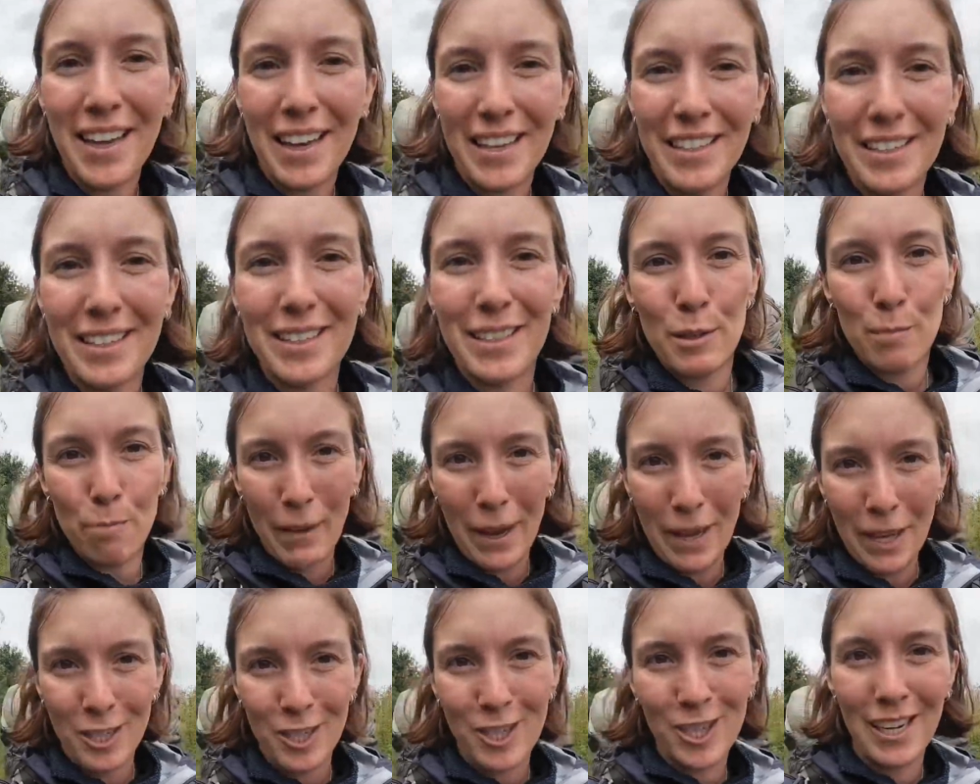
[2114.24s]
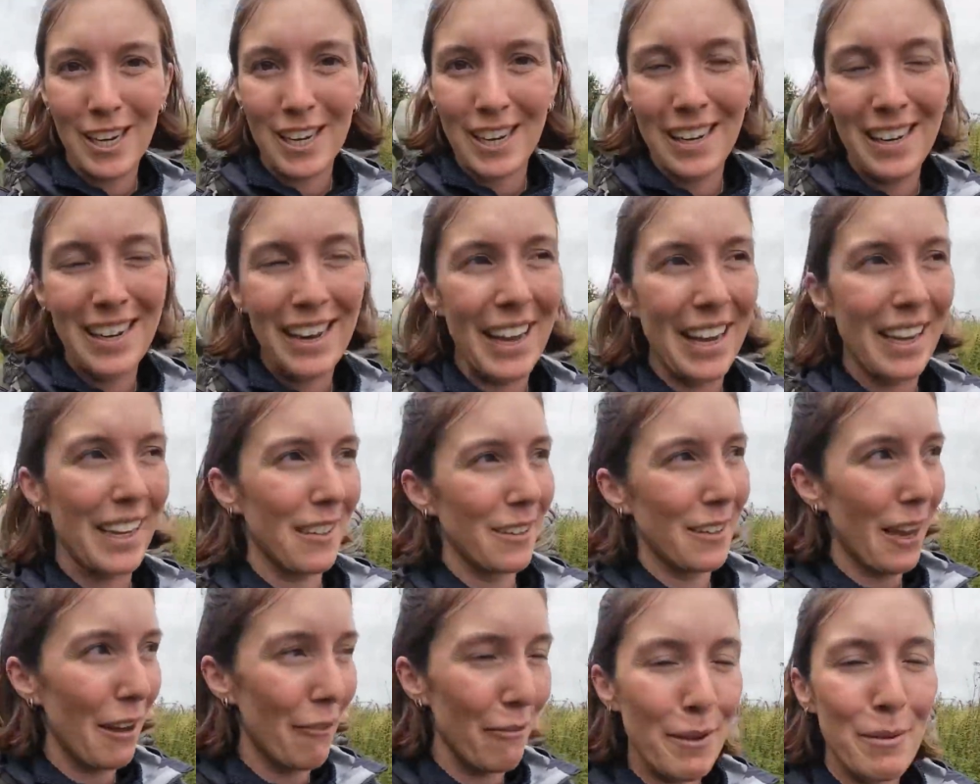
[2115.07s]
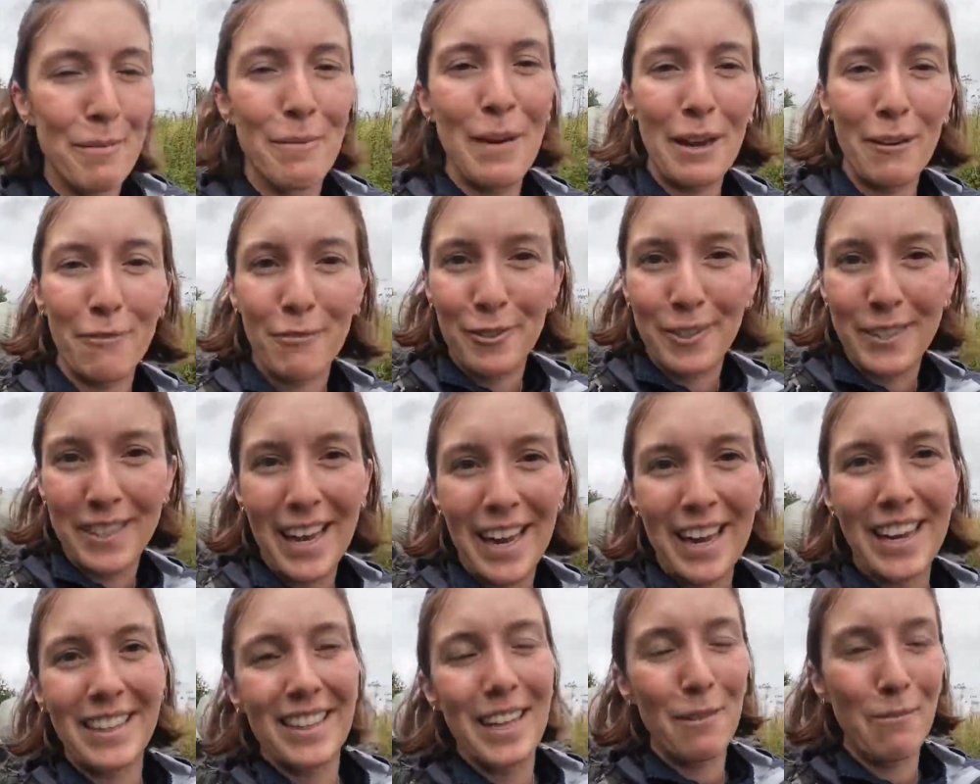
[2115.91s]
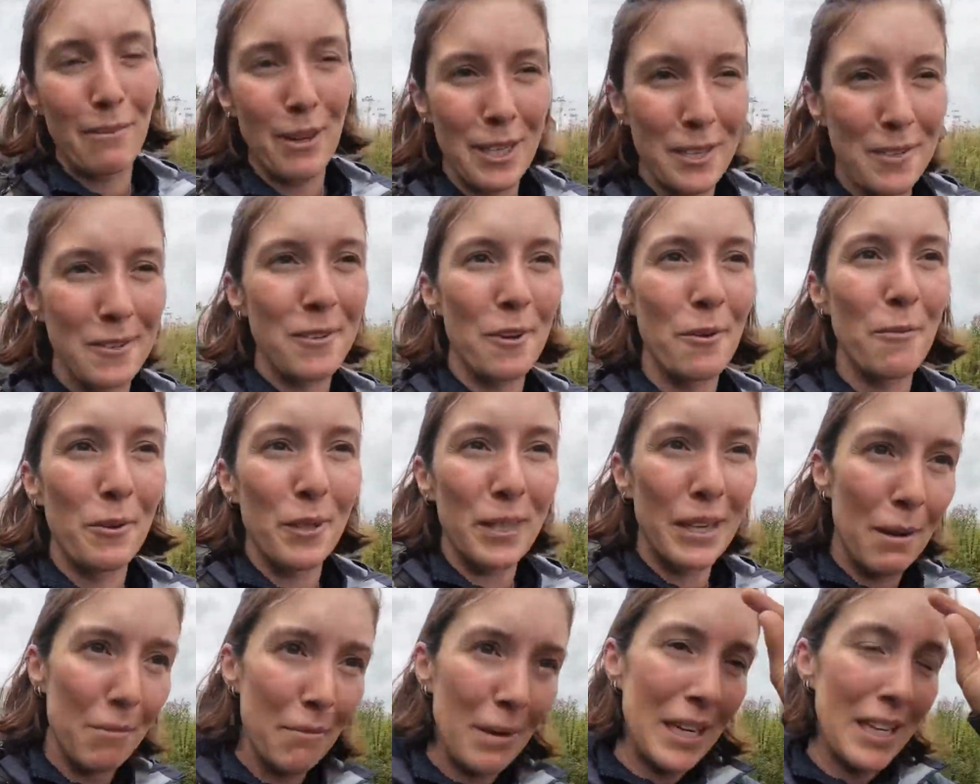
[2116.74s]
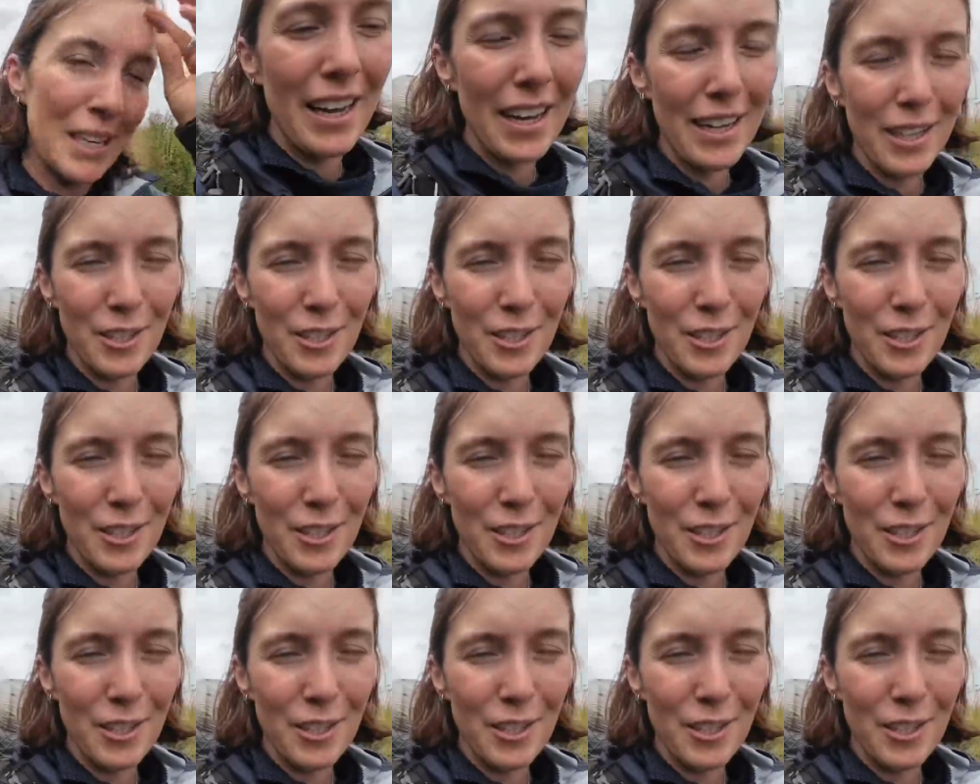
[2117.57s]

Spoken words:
that special, like I feel bad for saying that, but you know what I mean.